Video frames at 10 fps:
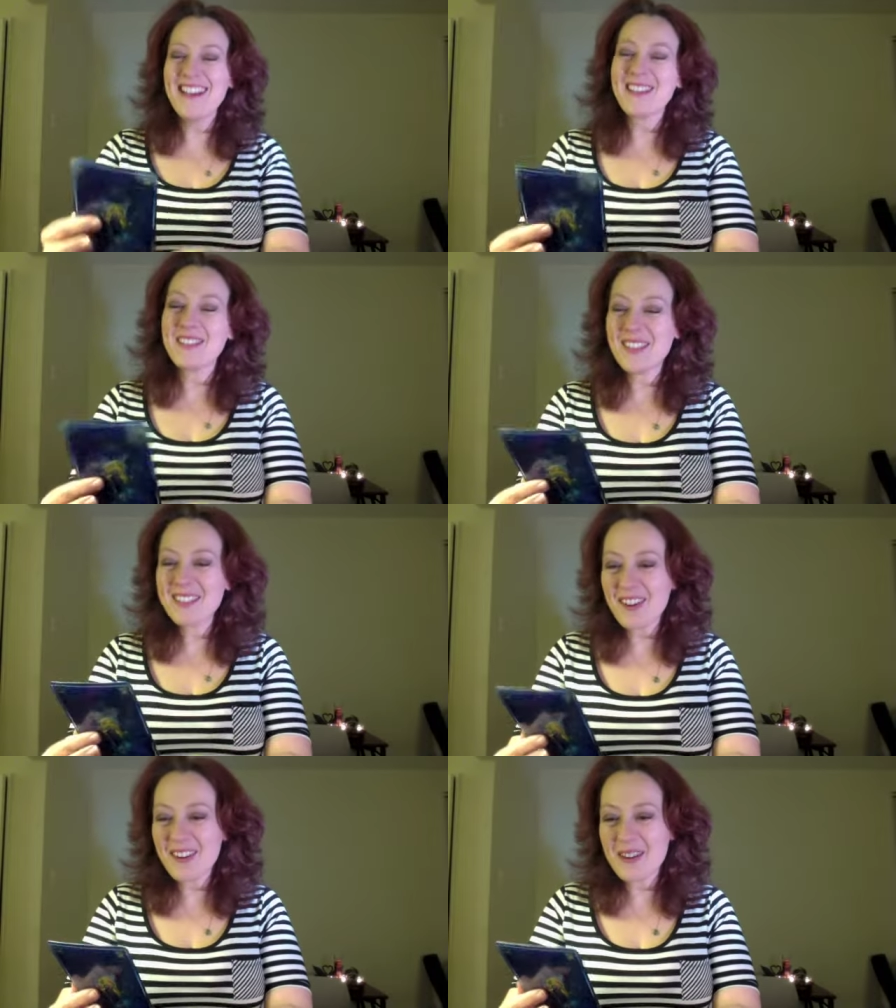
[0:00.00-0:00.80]
So the
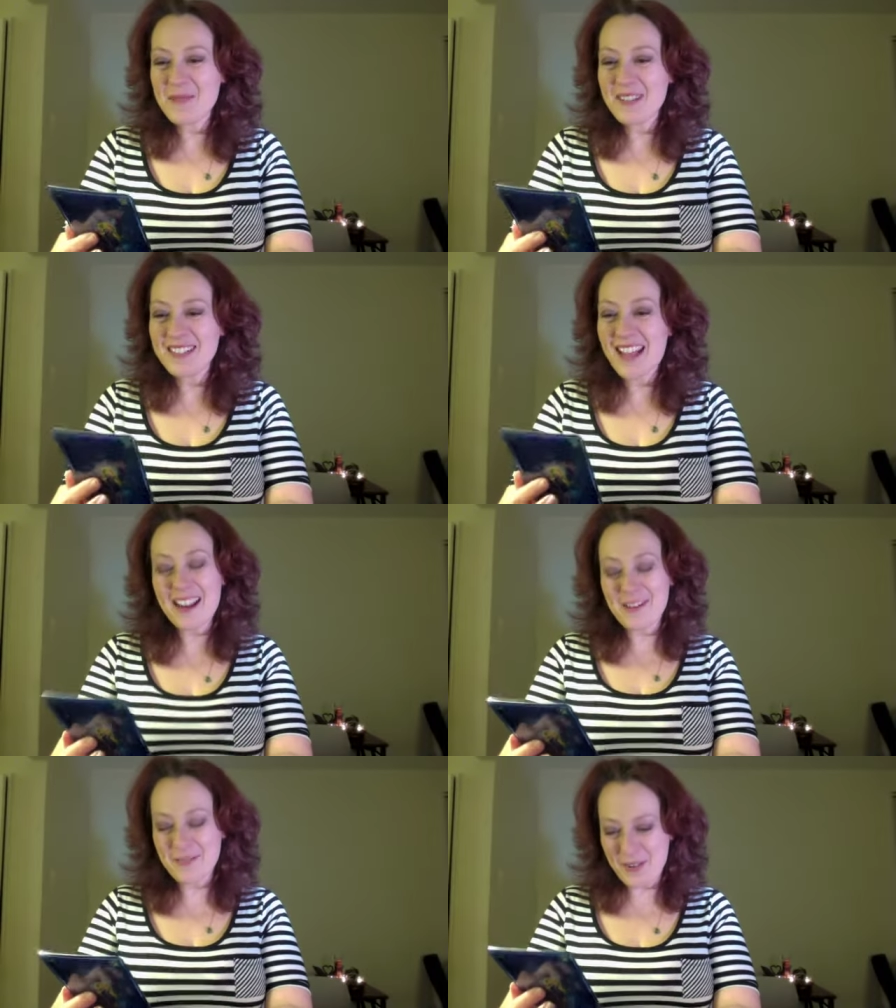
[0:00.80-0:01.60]
next card up is
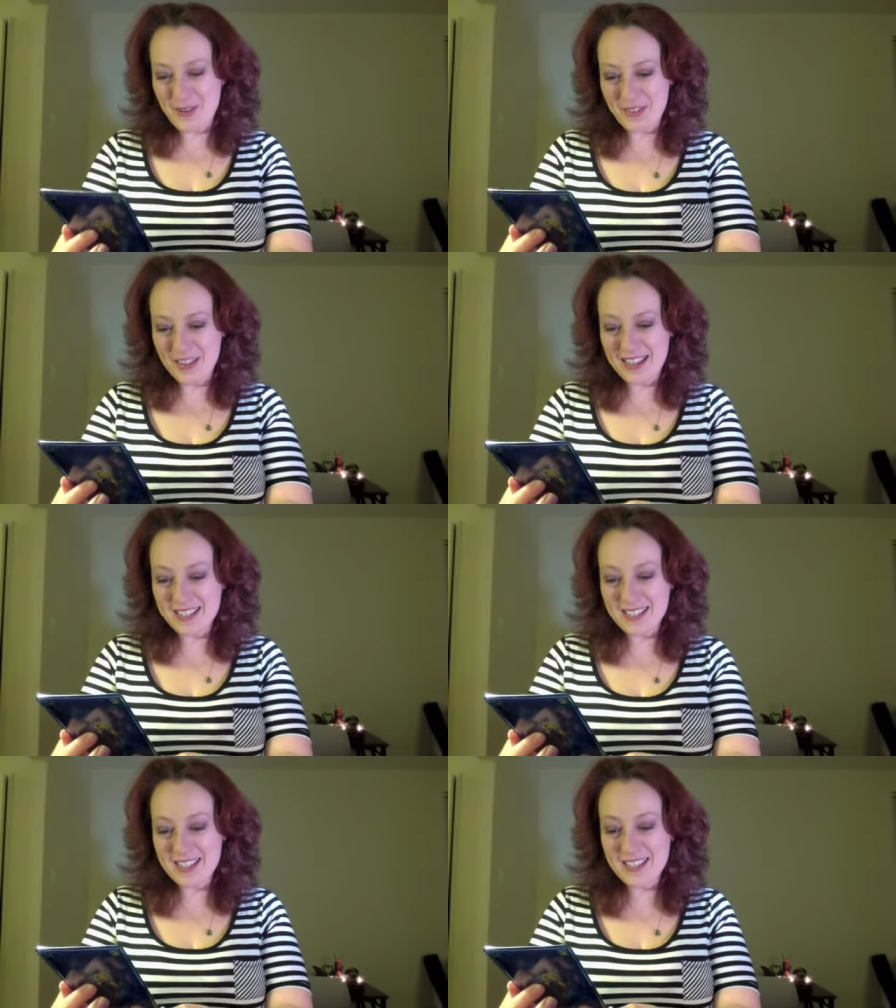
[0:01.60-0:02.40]
Eight of Earth, and it
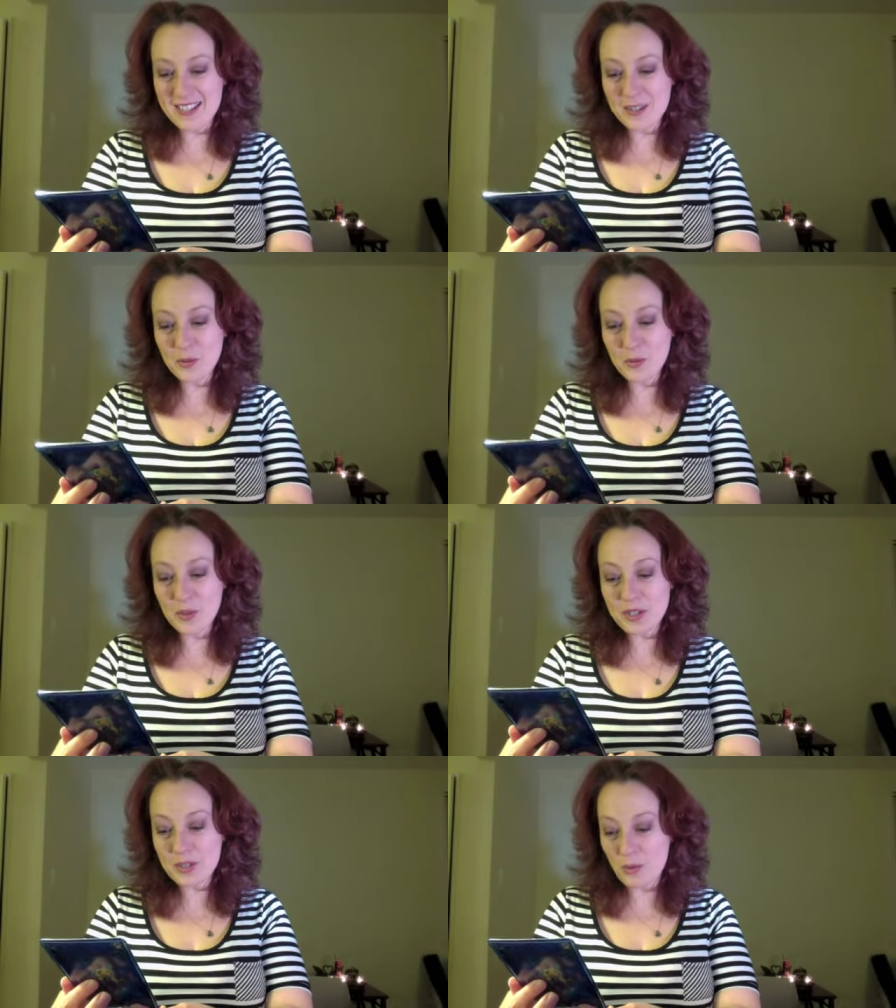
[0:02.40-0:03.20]
says skilled
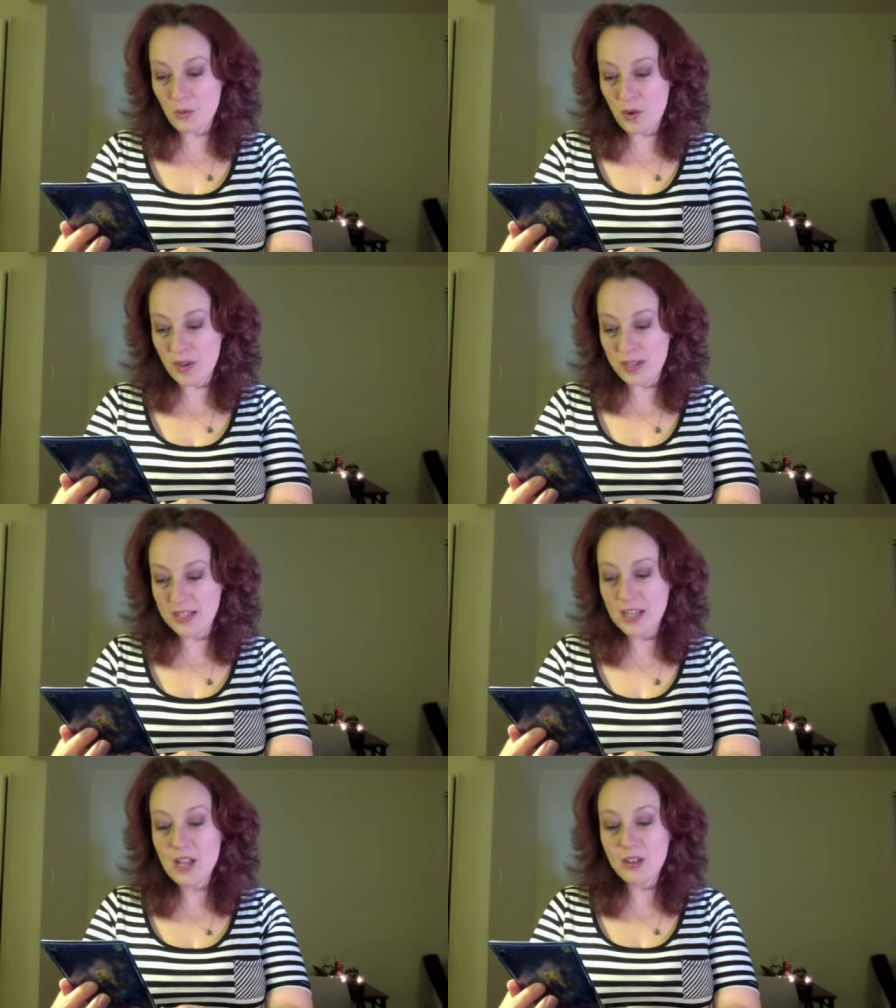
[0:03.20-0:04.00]
work is rewarded,
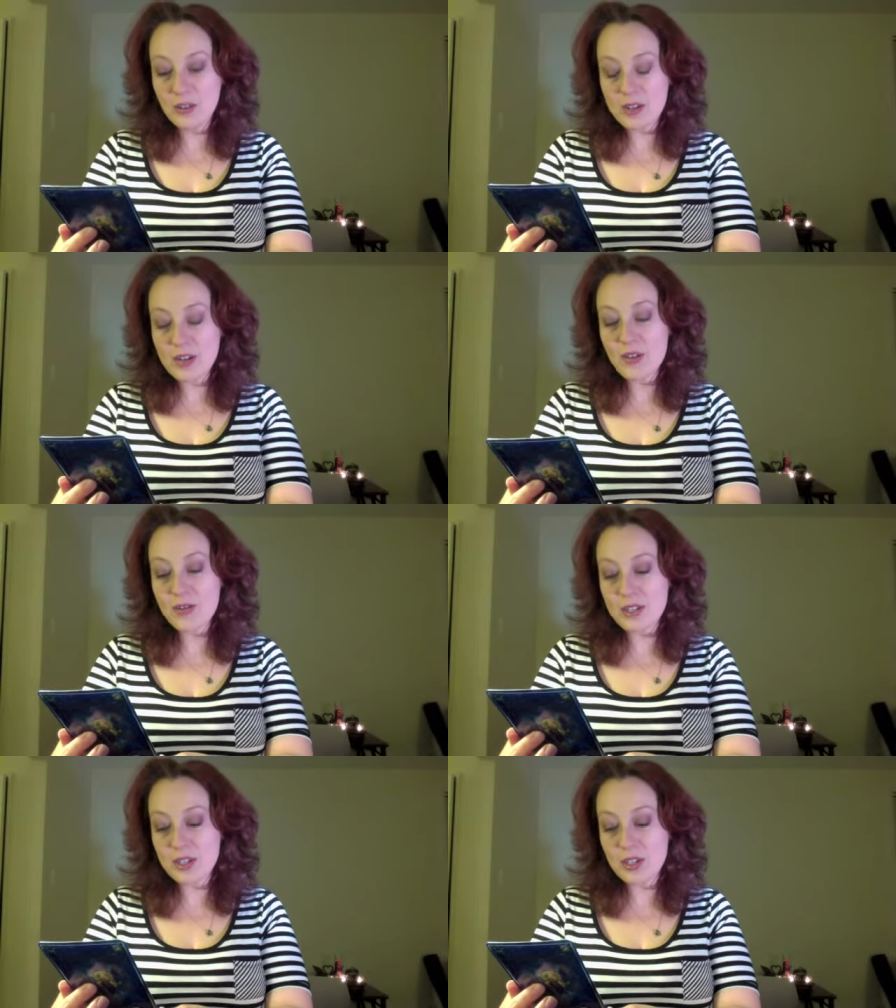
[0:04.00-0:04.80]
learning all
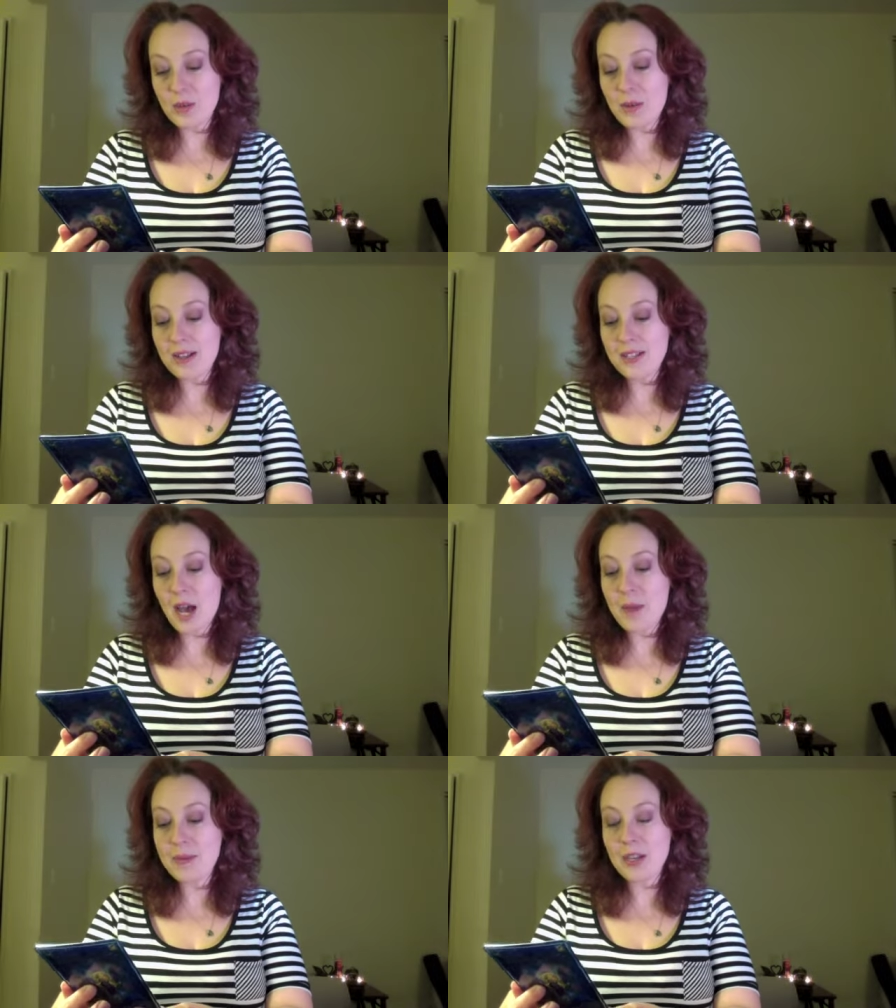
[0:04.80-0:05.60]
there is to know about a
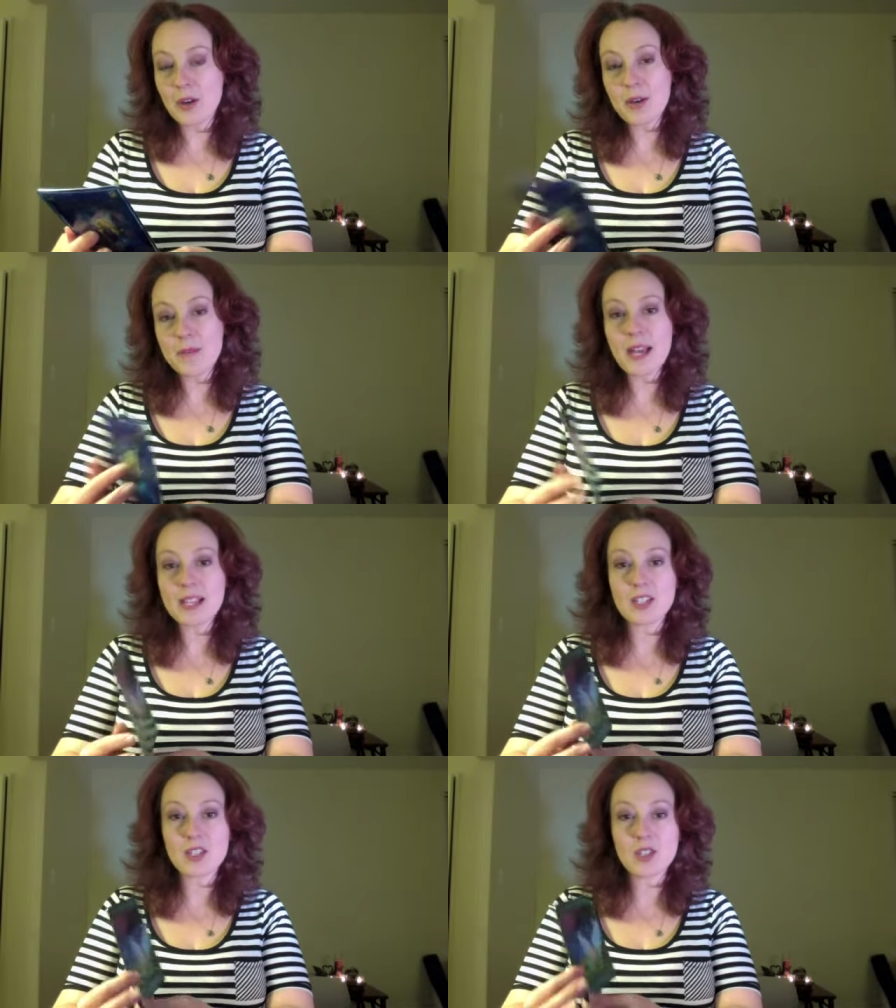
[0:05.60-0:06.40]
topic, going
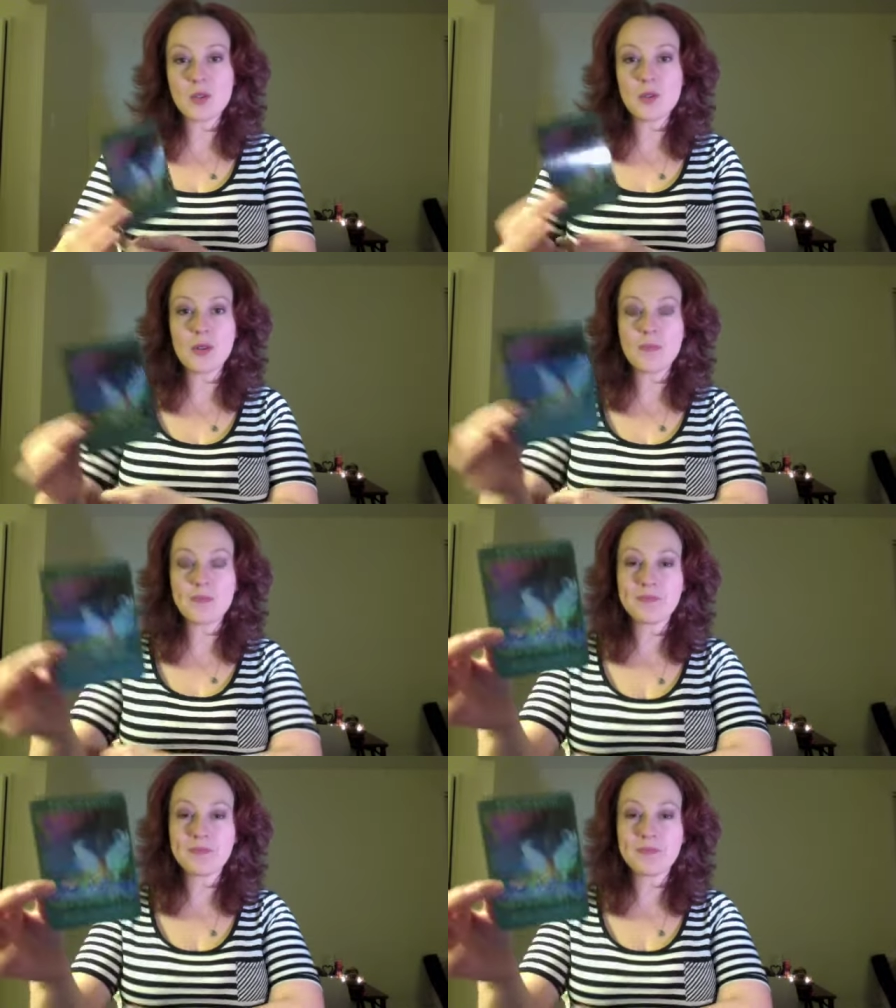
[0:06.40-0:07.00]
back to school.